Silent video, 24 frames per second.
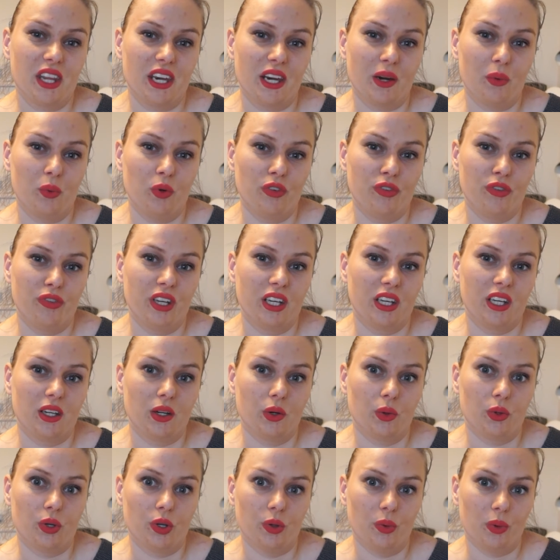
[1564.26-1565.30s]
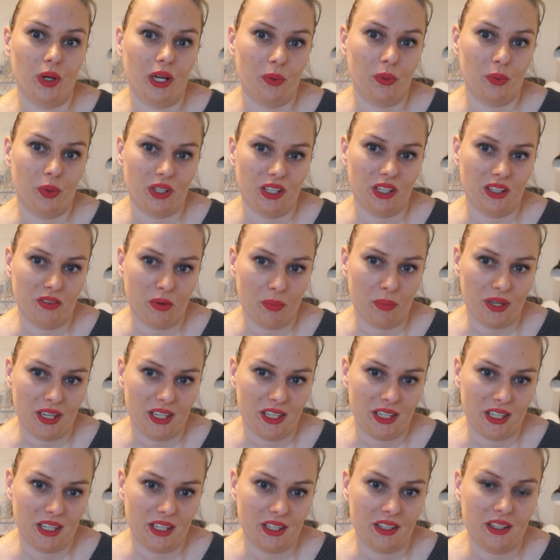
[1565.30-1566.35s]
that I would think, oh no, I would never buy
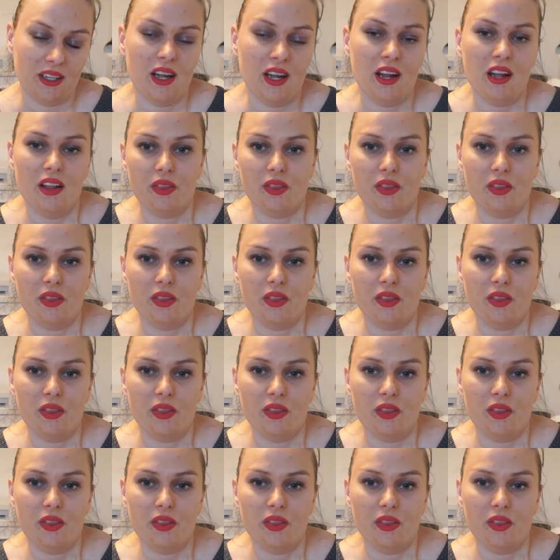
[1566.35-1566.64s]
it again.